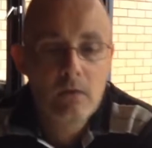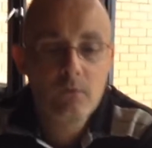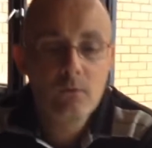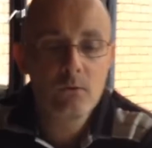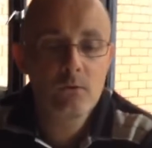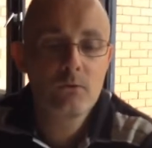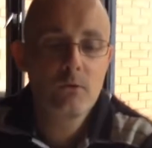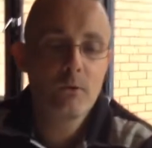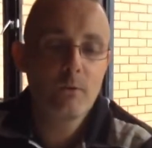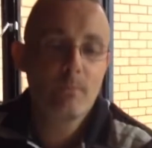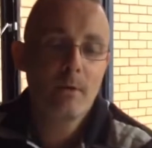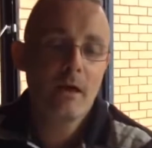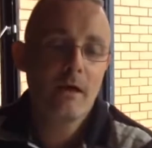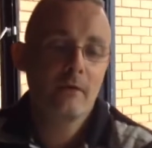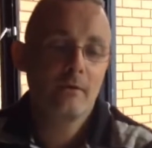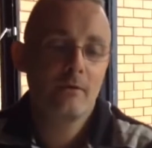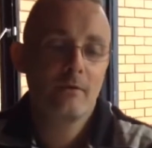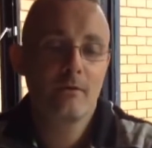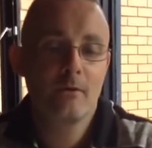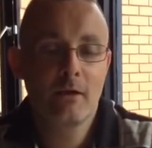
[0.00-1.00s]
Not too
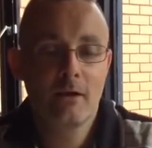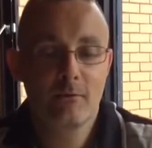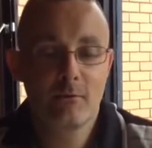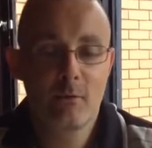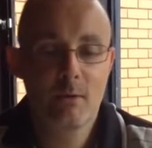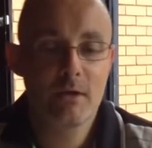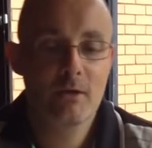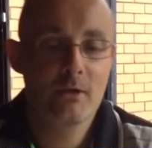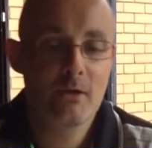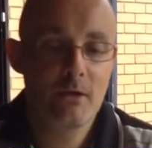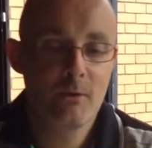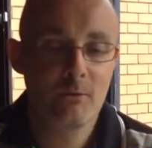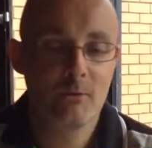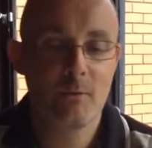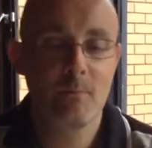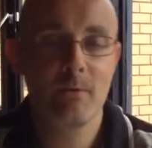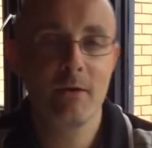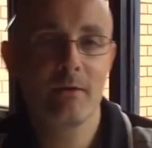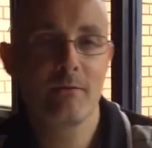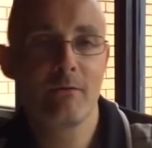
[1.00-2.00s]
bad. You have to excuse
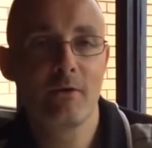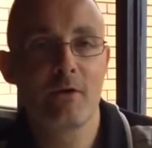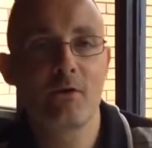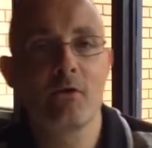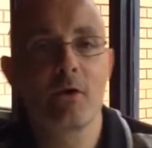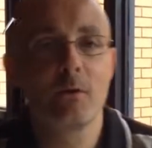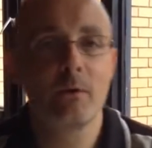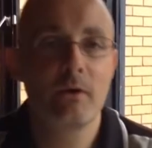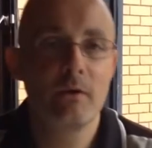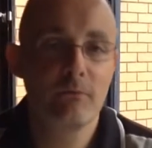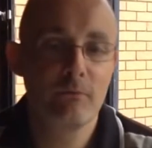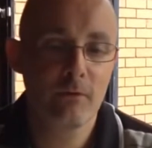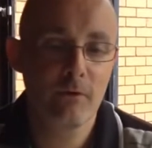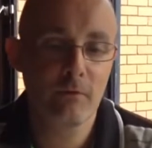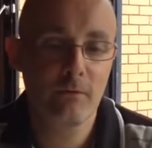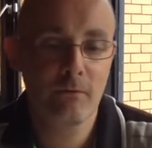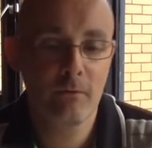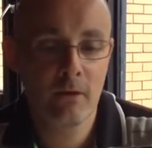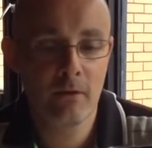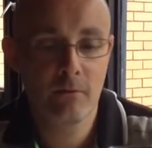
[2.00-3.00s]
a bit of a croaky
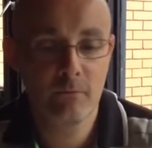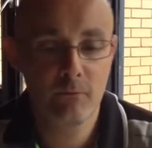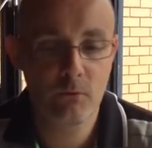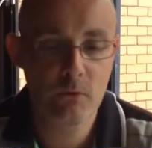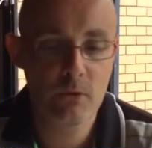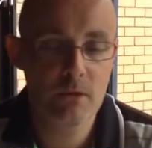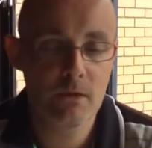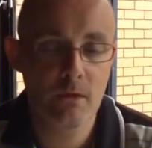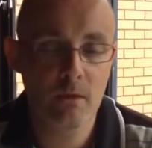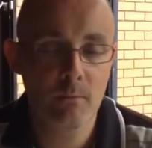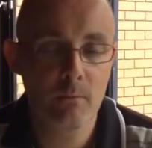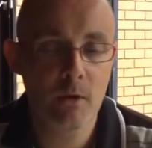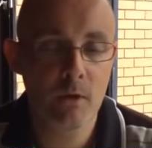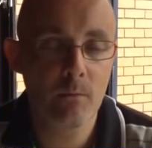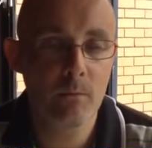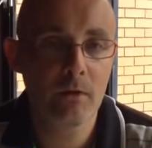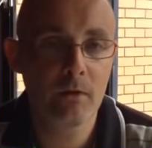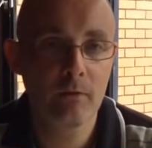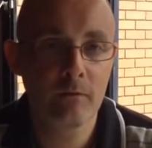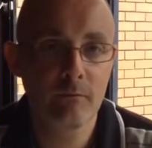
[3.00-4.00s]
voice at the
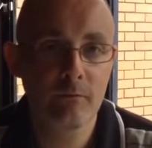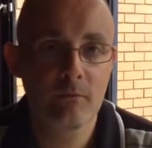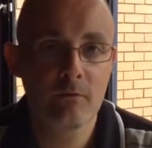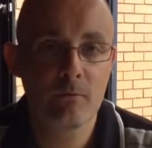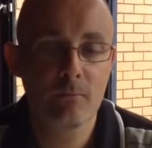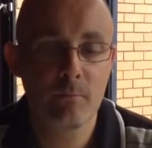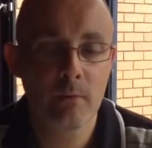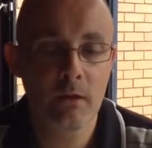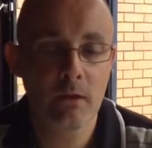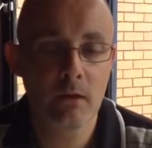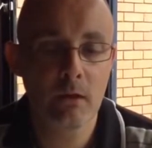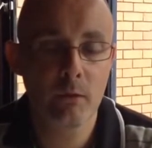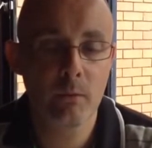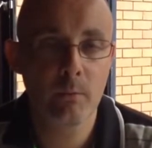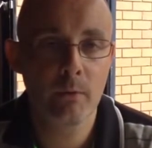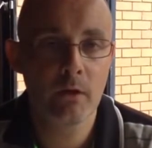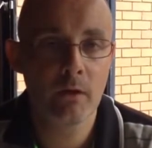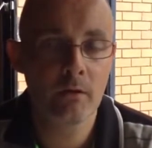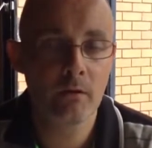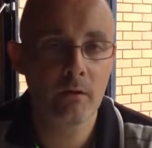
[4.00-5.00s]
moment. I've been a little
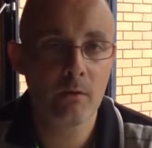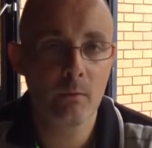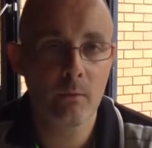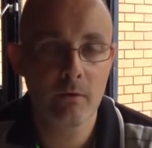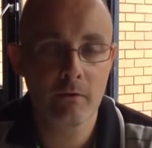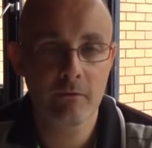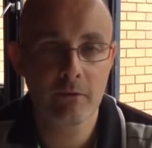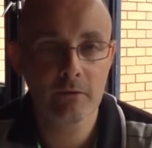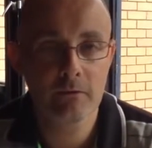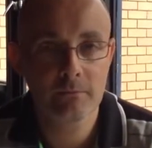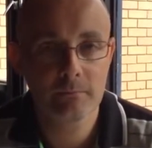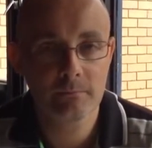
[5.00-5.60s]
bit under the weather.